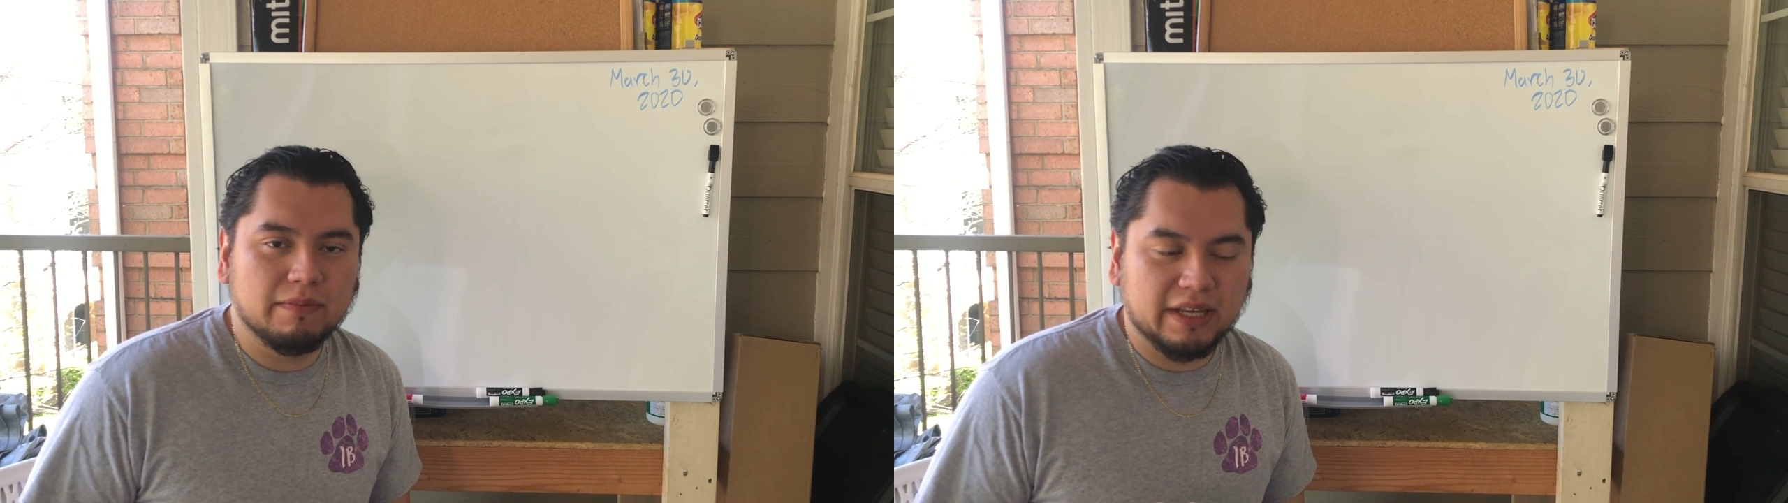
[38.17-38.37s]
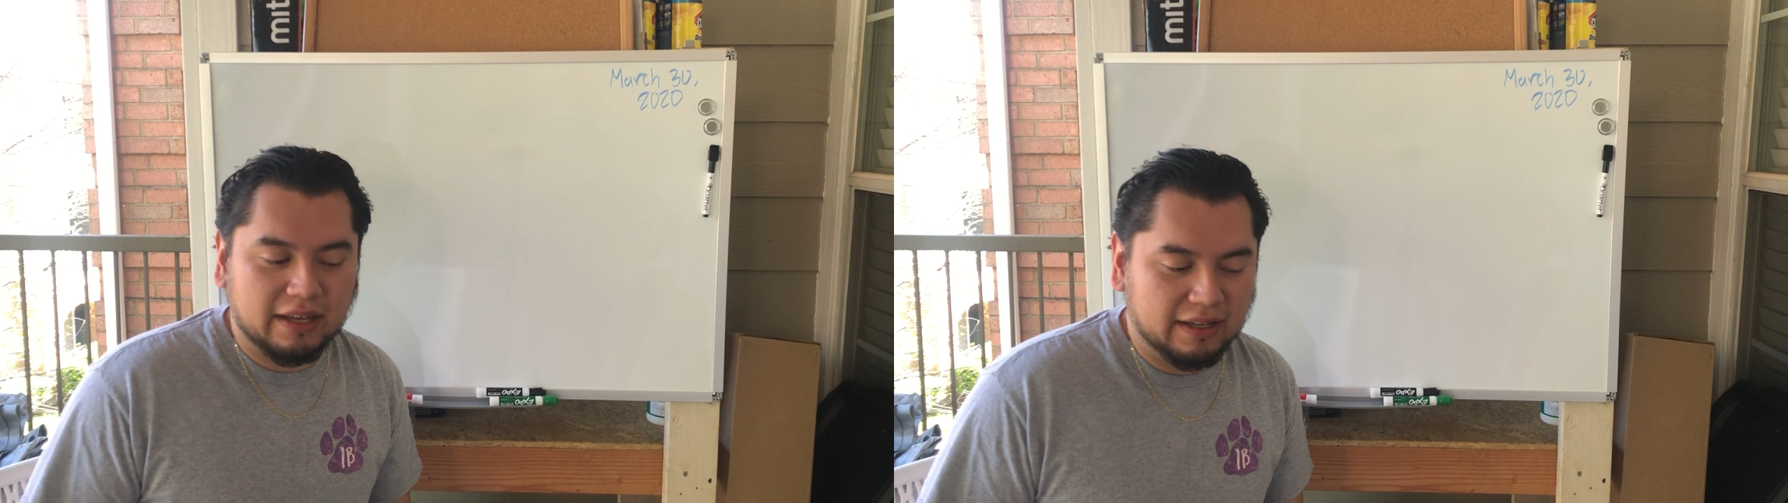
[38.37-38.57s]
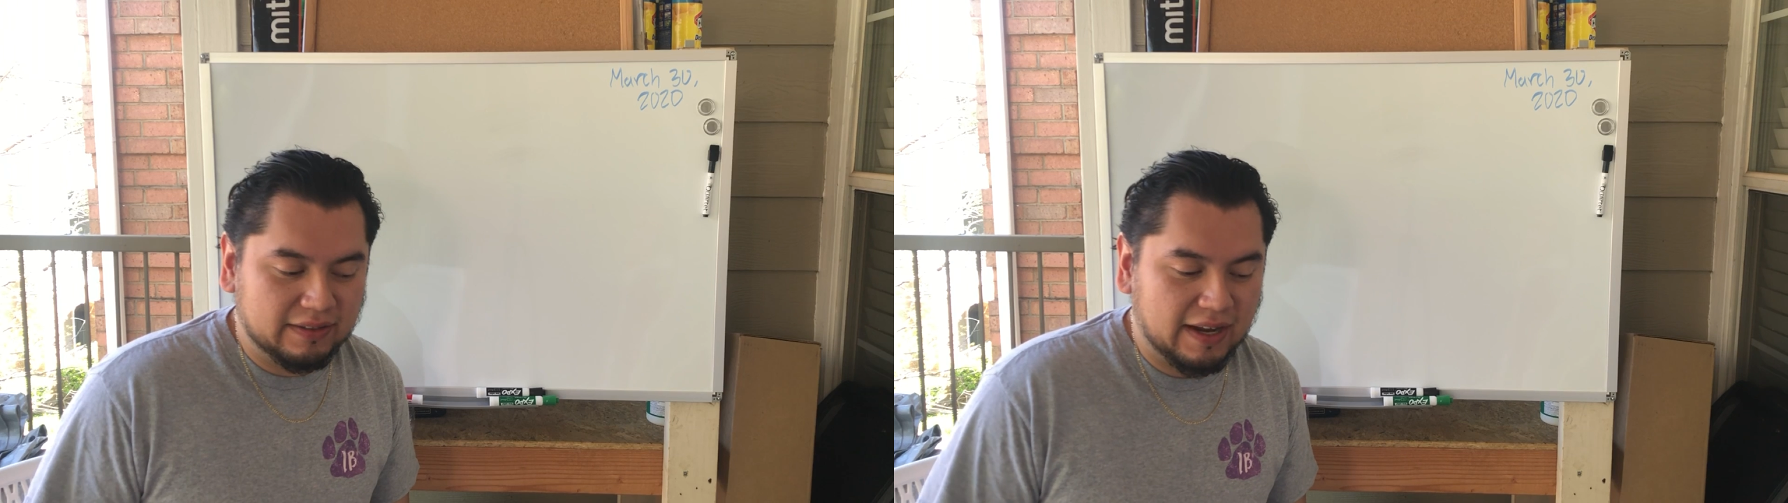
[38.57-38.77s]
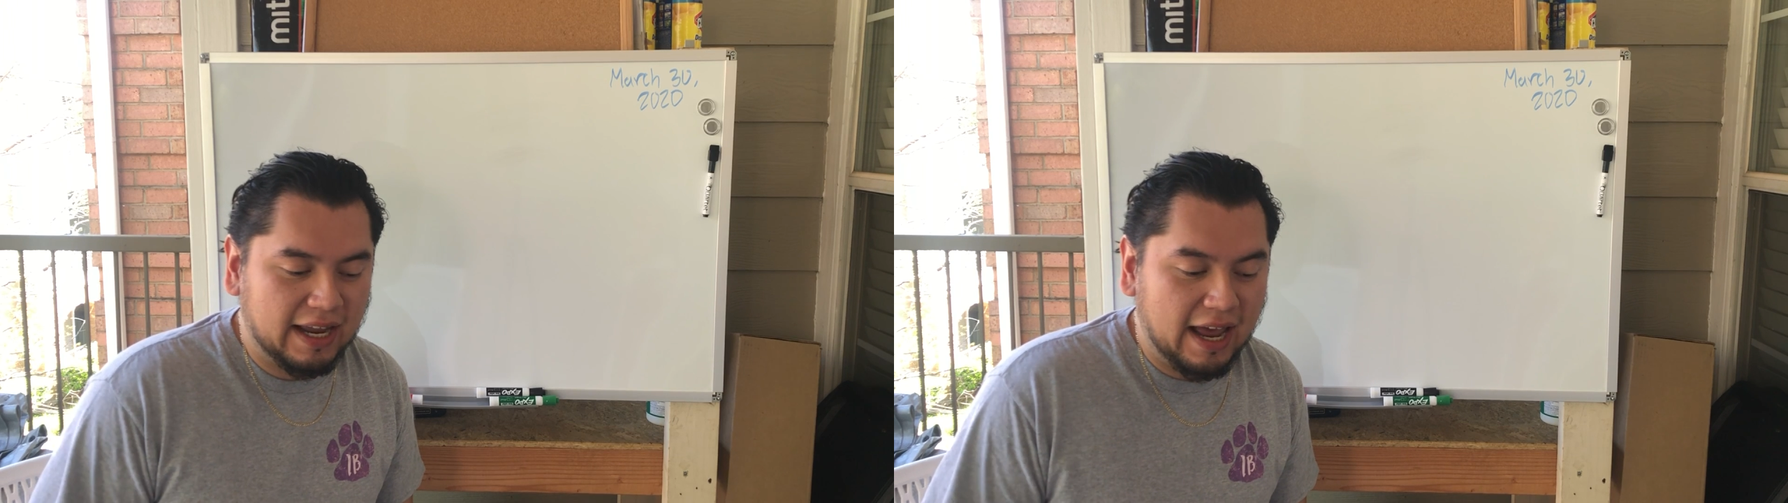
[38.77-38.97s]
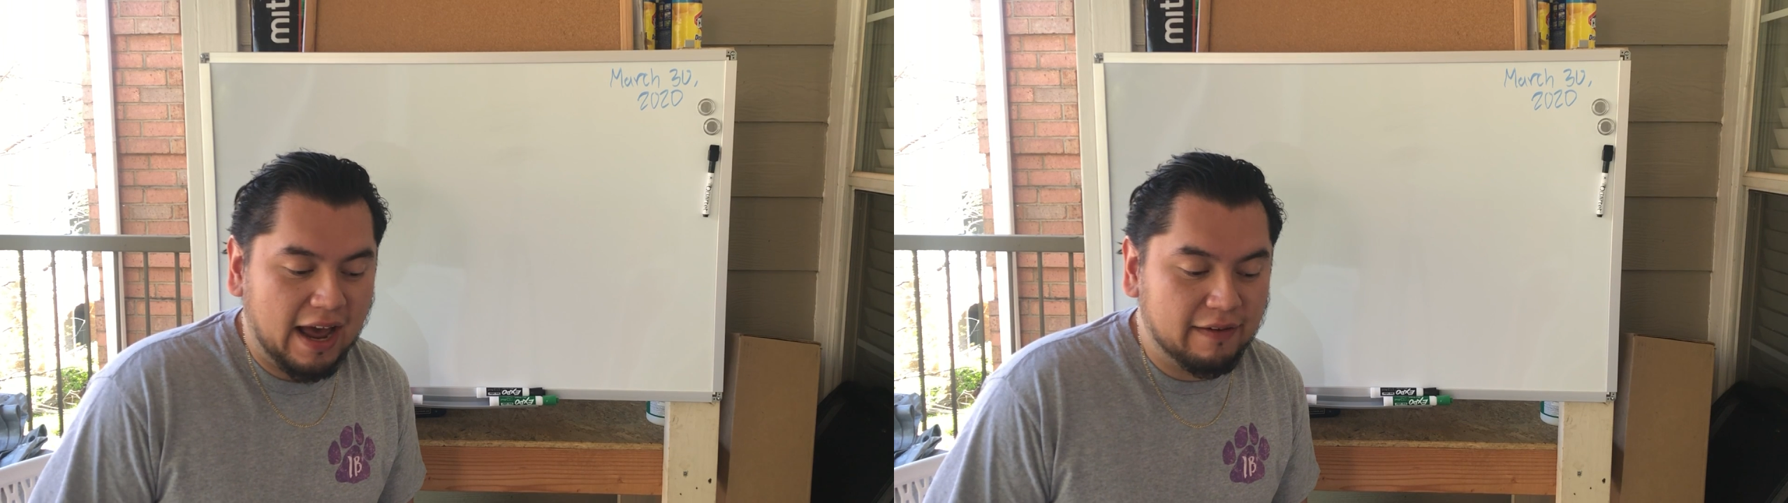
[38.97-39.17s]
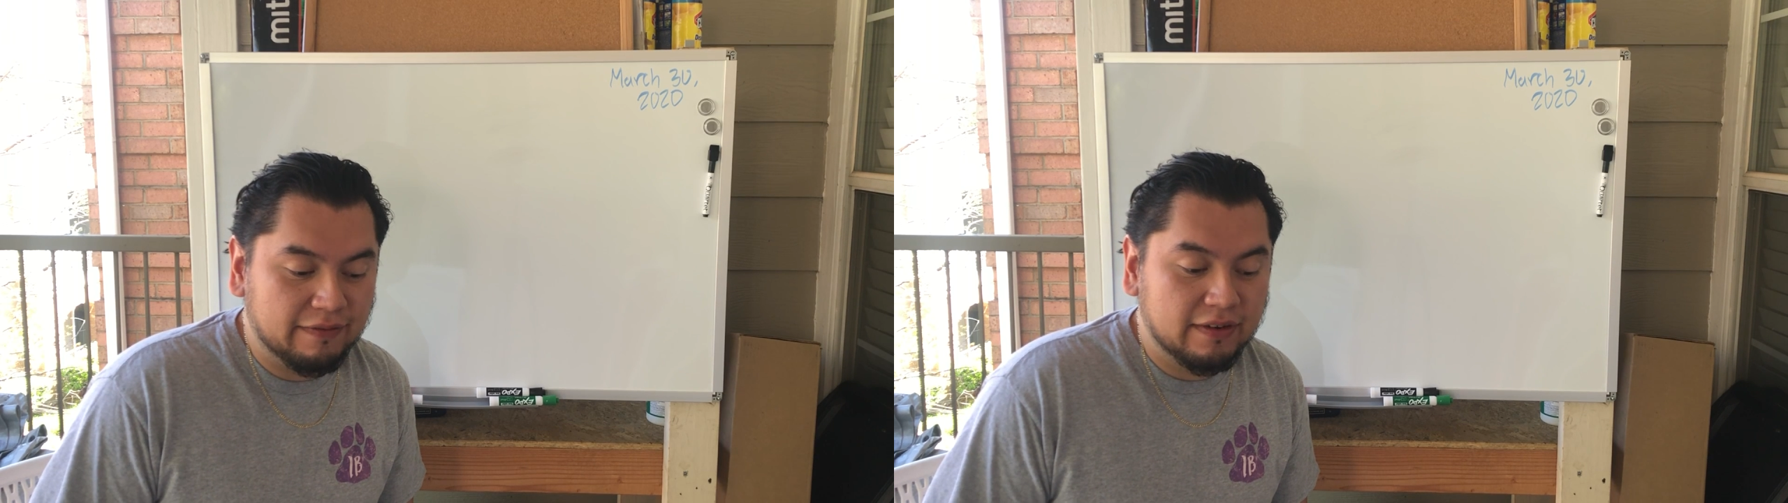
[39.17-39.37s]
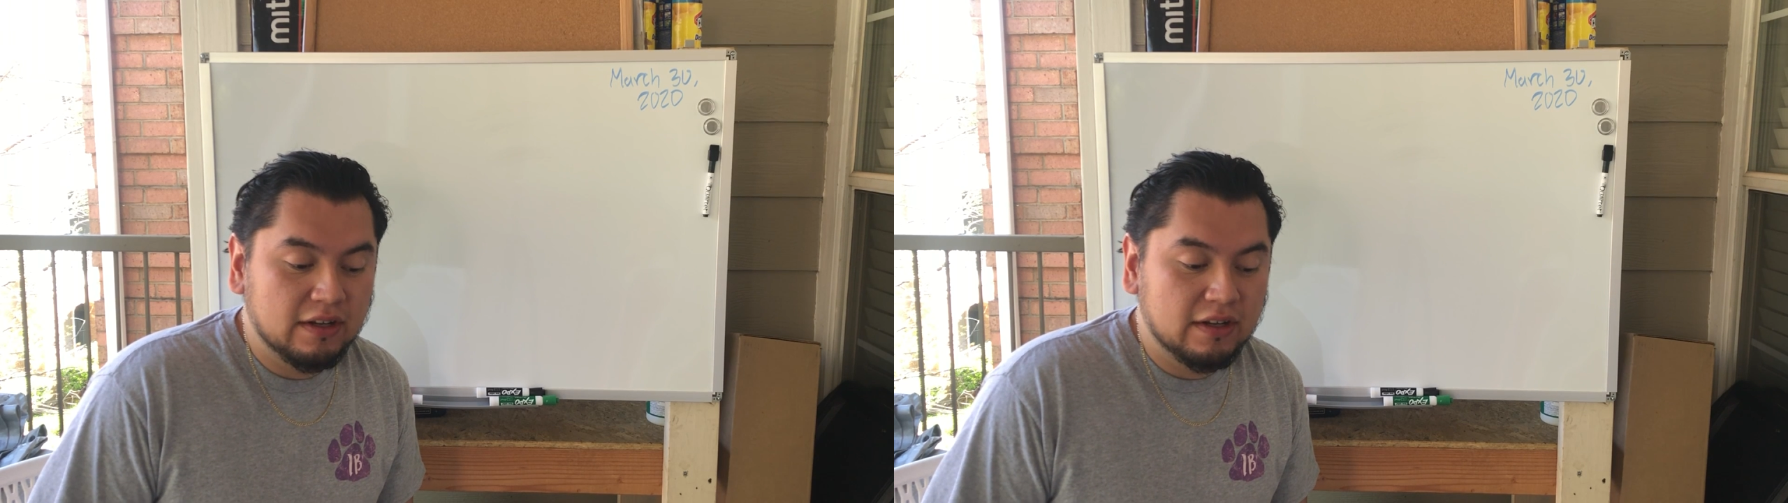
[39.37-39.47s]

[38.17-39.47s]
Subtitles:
because I have,